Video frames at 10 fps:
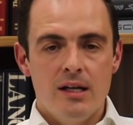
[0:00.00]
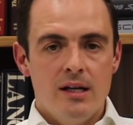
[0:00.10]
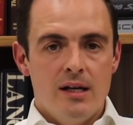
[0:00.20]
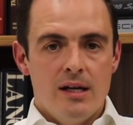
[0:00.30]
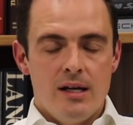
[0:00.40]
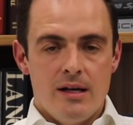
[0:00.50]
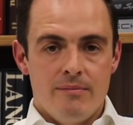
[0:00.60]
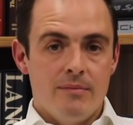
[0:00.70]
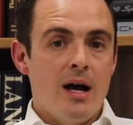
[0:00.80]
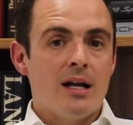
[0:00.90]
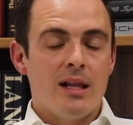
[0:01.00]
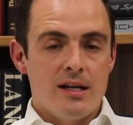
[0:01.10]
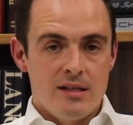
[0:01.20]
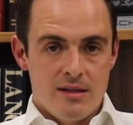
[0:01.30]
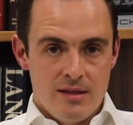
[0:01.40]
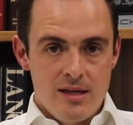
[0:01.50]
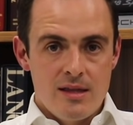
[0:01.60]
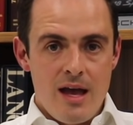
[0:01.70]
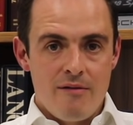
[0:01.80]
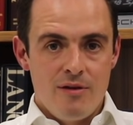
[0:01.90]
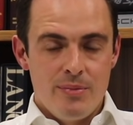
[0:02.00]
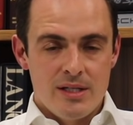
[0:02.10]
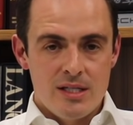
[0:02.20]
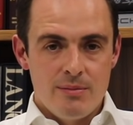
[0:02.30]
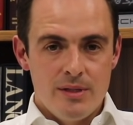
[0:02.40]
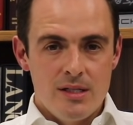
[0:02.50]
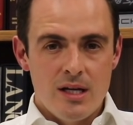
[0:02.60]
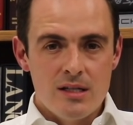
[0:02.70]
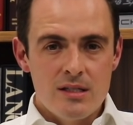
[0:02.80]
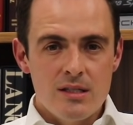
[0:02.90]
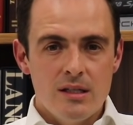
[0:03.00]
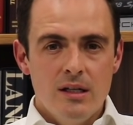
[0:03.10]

I'd like to think that every participant does.